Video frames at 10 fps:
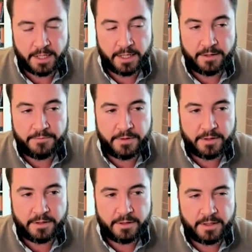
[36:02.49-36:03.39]
Like if
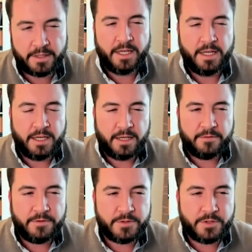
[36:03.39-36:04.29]
you,
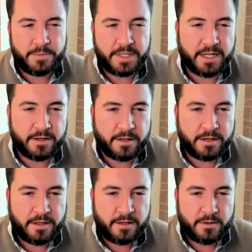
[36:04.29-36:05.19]
if you told me that
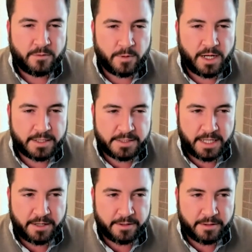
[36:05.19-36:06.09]
rocks
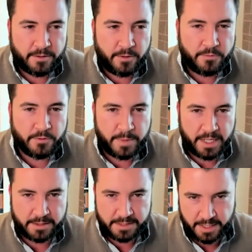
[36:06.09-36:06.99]
that are over a
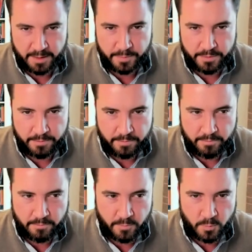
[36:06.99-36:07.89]
mile deep
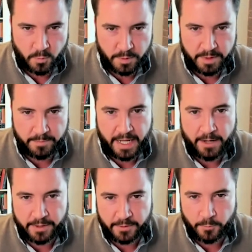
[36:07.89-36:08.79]
would be
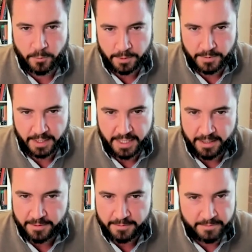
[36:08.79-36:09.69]
powering the world right
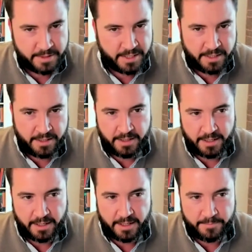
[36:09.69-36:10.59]
now,
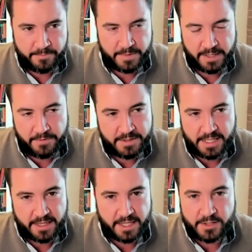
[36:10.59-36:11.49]
um, if
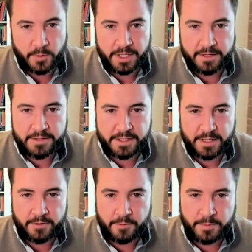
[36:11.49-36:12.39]
you'd said that twenty years
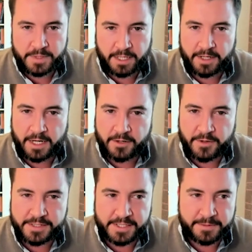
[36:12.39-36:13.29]
ago, it would sound kind of
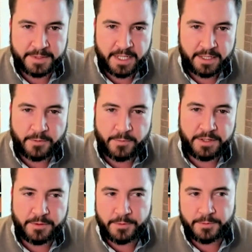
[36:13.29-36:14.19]
crazy. Like
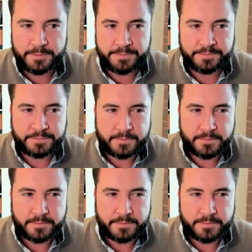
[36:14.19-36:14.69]
we knew,